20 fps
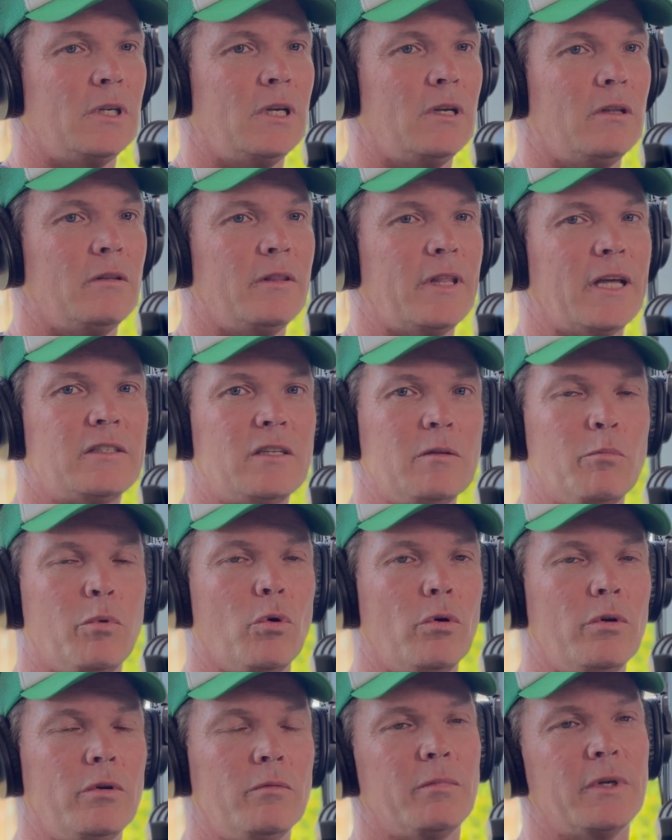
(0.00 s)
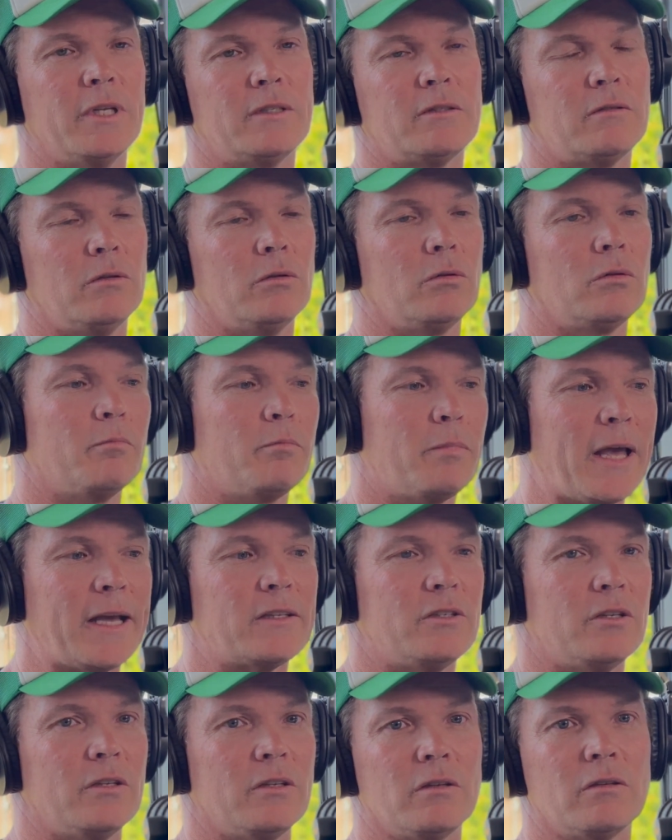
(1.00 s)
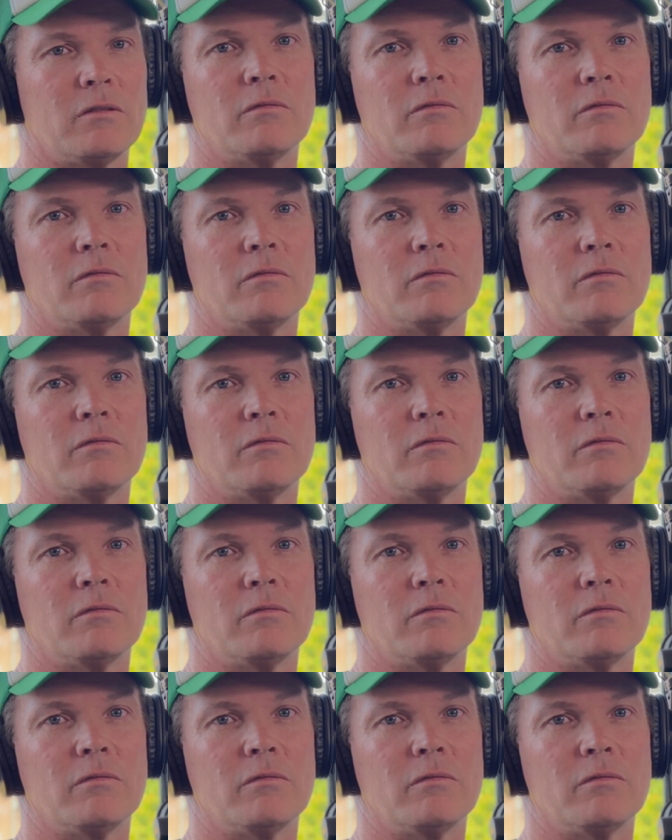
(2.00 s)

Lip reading: that's important. But look, back to the